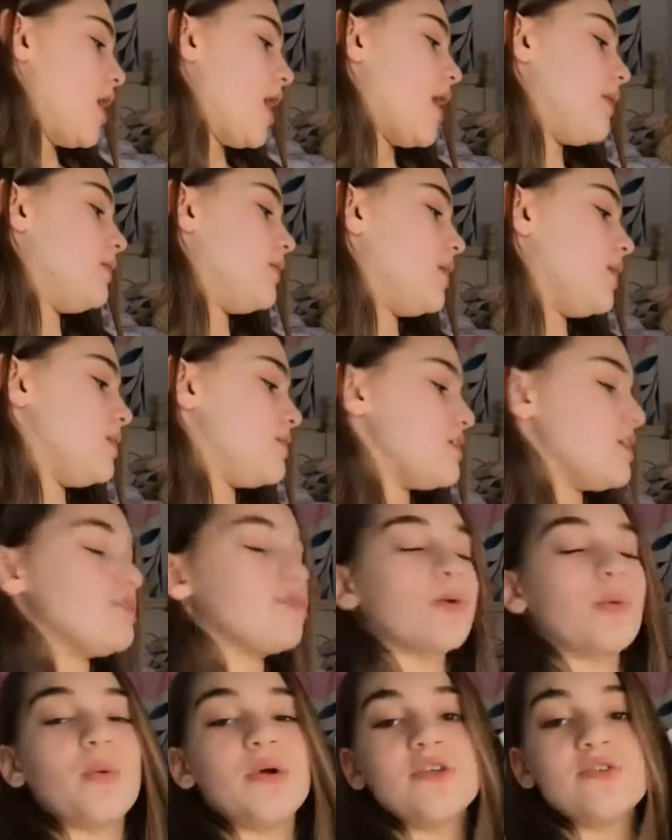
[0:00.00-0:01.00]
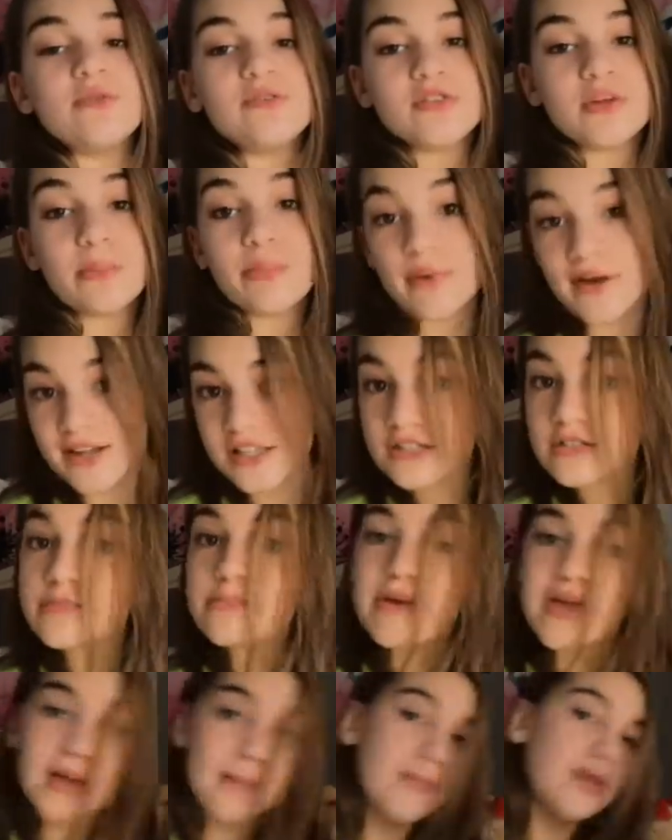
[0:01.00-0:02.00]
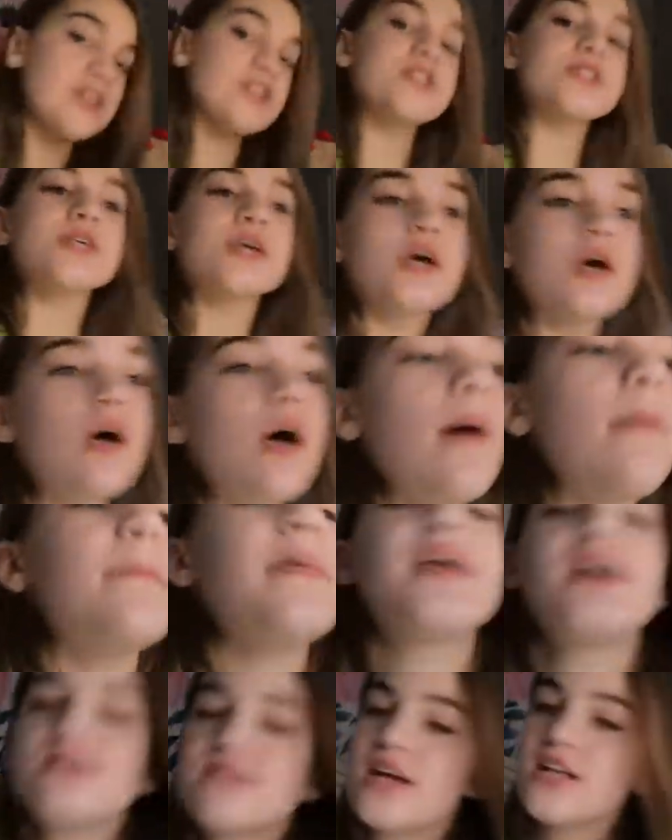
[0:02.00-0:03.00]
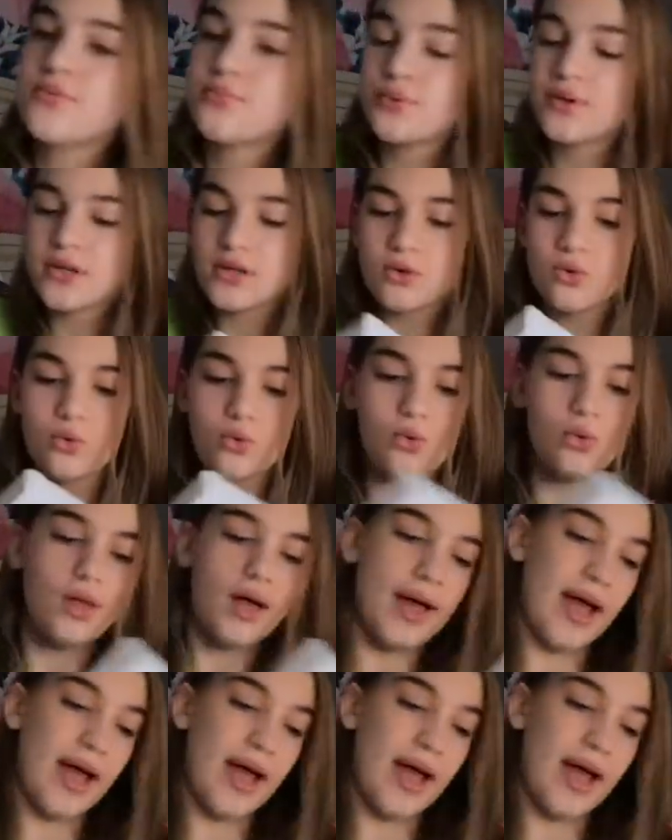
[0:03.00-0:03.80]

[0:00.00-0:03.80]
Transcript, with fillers: and then it says for which ones are pressed pigments, because that's pretty cool.